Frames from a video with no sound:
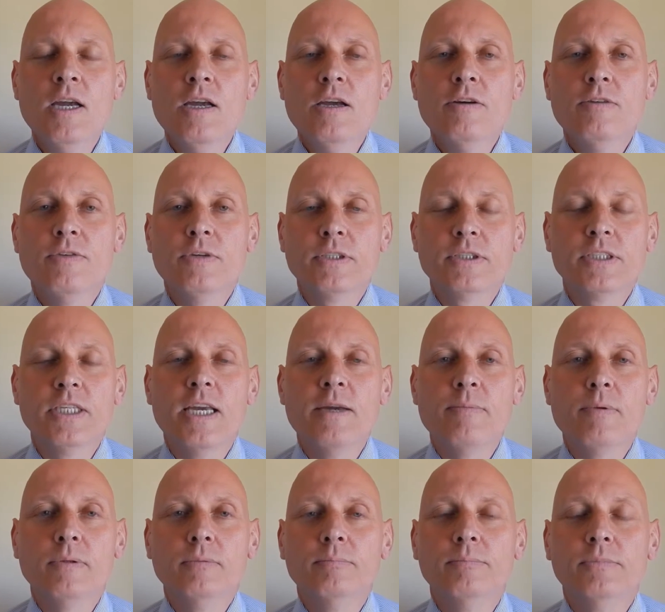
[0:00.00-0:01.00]
For
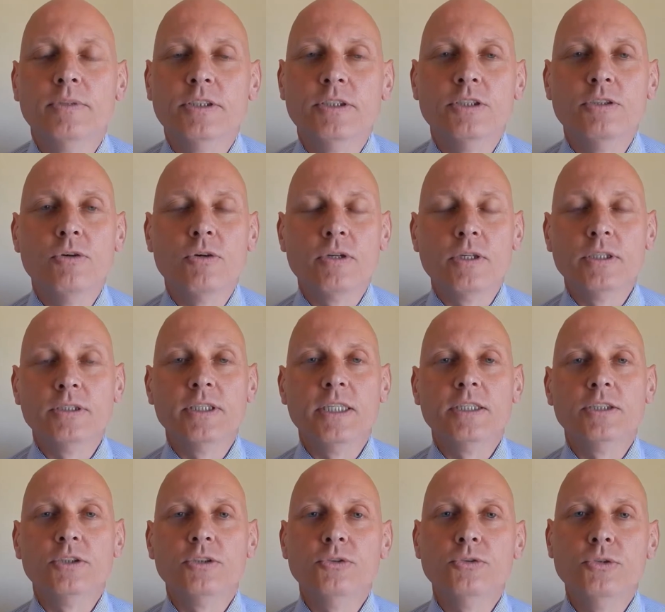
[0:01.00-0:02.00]
example, does the
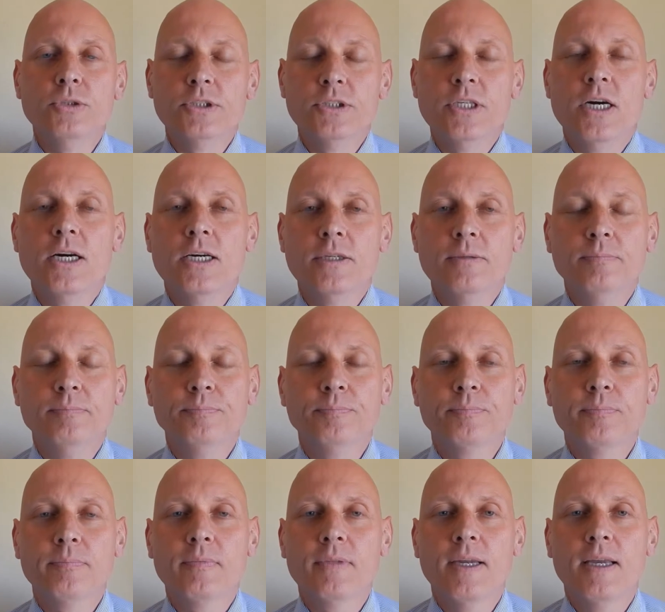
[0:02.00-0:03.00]
organisation do design?
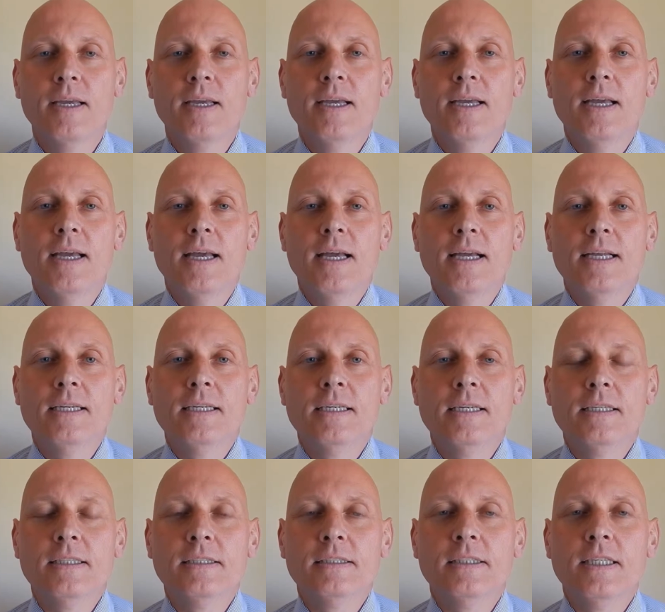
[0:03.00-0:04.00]

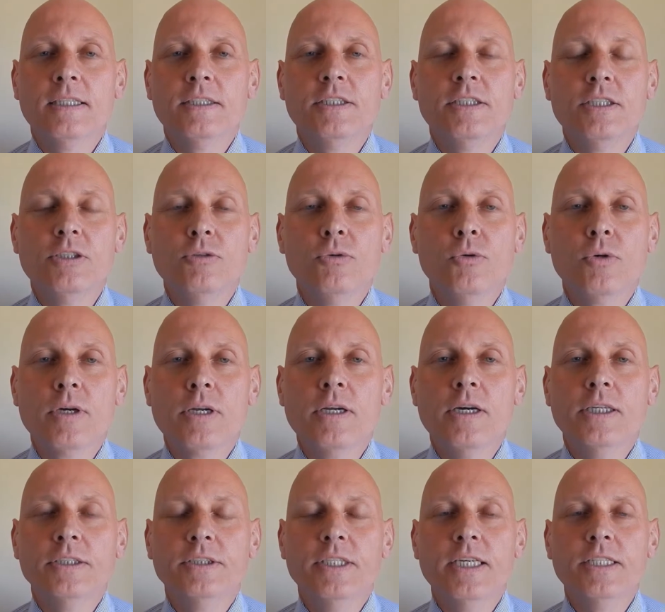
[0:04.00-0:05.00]
Does the
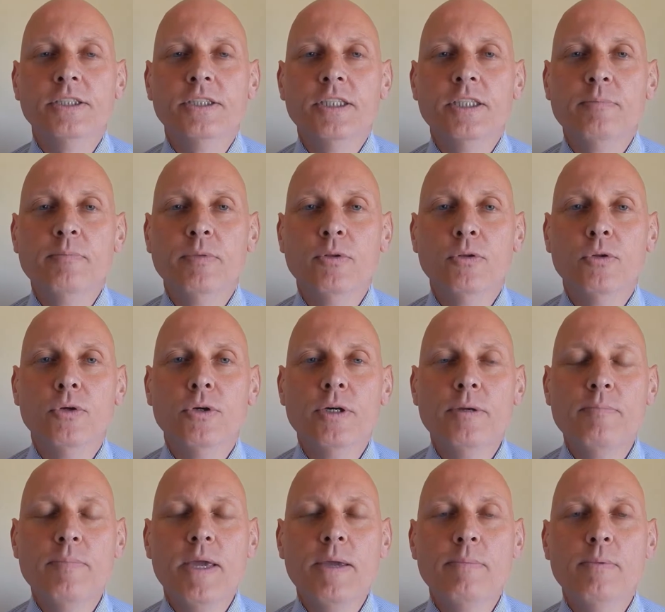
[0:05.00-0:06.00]
organisation employ
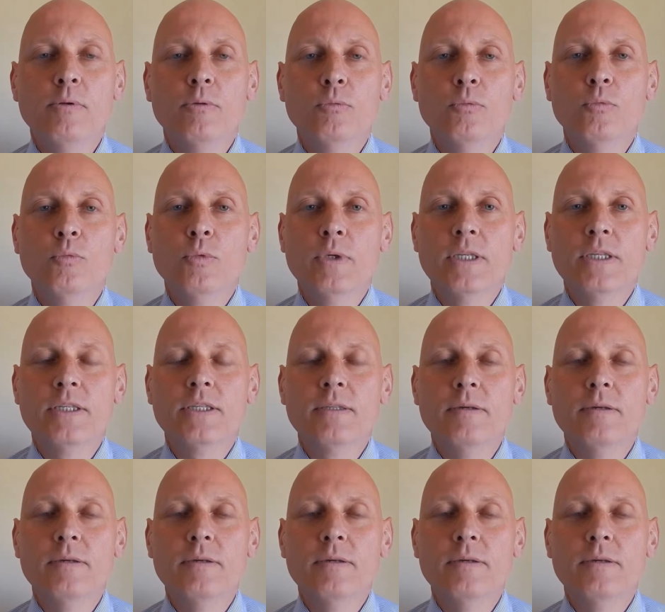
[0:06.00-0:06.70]
people with